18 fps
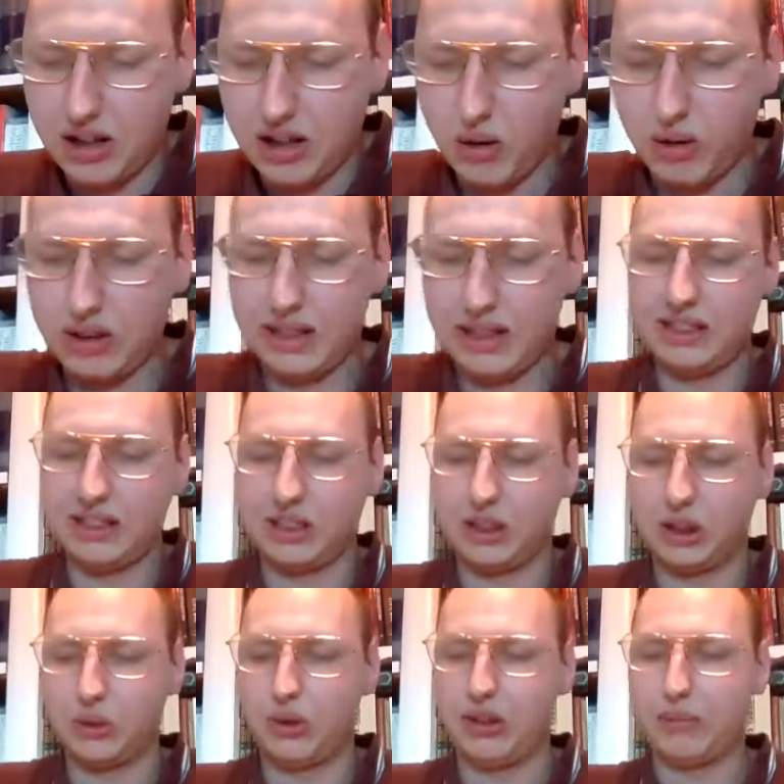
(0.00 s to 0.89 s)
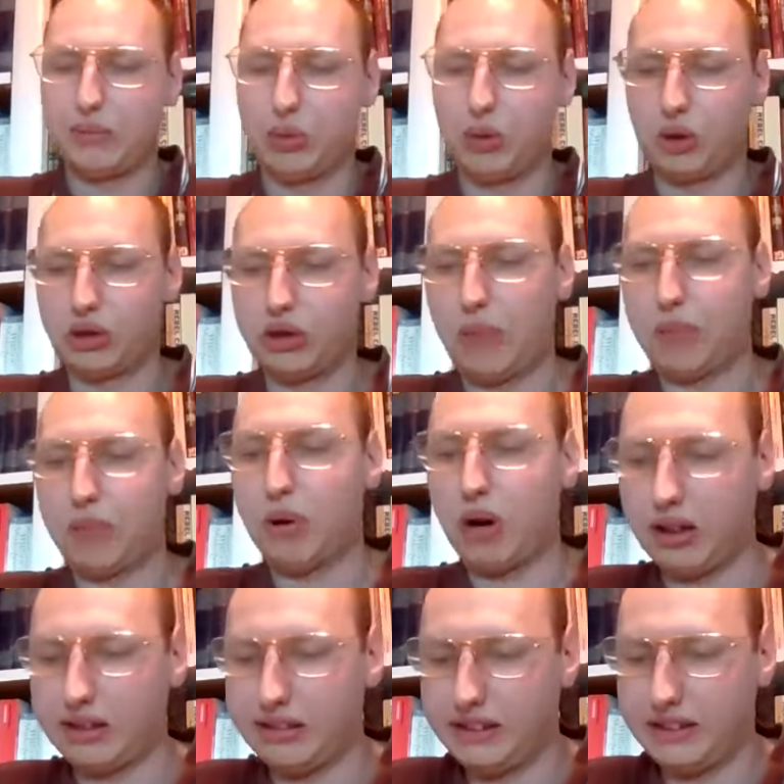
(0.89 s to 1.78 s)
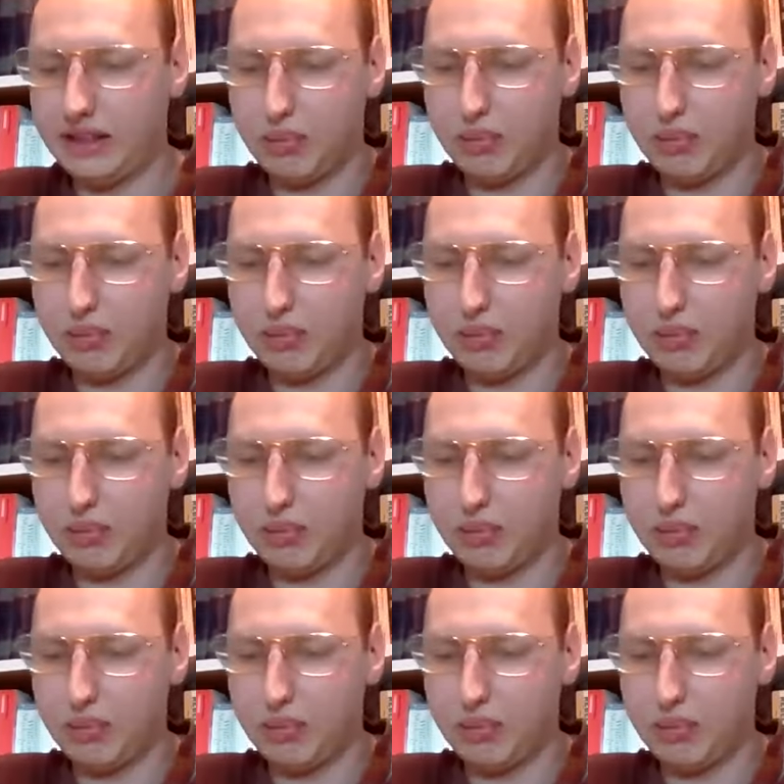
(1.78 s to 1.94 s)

coalitions with bourgeois parties